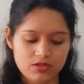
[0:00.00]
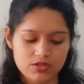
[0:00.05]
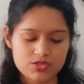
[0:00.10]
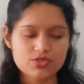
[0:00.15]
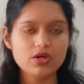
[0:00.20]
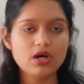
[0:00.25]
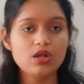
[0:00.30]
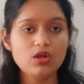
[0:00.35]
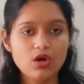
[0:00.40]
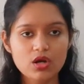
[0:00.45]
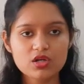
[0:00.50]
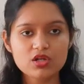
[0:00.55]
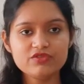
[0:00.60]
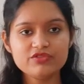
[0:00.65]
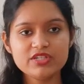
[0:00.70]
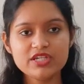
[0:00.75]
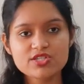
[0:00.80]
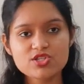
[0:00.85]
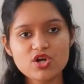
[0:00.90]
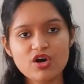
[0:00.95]
So a lot
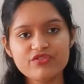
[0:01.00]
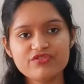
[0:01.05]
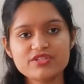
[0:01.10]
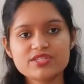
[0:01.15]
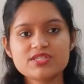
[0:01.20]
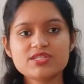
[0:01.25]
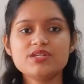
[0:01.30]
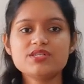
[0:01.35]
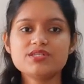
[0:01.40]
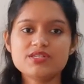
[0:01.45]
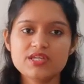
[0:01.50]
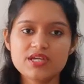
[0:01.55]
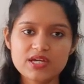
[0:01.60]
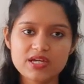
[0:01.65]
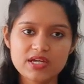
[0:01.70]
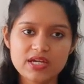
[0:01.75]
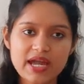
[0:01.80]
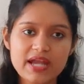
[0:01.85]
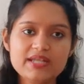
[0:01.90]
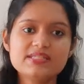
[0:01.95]
of these offices,
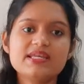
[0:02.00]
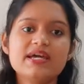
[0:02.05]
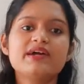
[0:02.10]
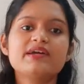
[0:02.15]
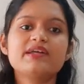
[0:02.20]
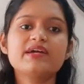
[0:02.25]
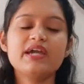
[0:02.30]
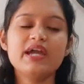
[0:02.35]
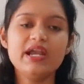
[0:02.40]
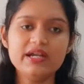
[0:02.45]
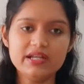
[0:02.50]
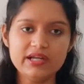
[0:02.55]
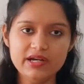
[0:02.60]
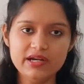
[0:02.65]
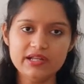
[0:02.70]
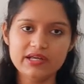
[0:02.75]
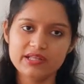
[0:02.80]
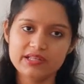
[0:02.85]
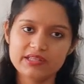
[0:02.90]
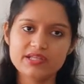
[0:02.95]
they get
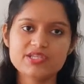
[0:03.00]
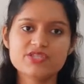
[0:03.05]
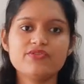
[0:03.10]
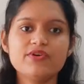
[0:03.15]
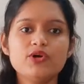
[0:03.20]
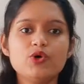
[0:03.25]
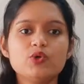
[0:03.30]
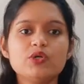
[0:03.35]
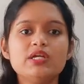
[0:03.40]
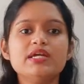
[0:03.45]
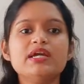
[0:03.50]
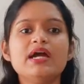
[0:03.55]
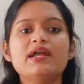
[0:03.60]
segregated in this way only,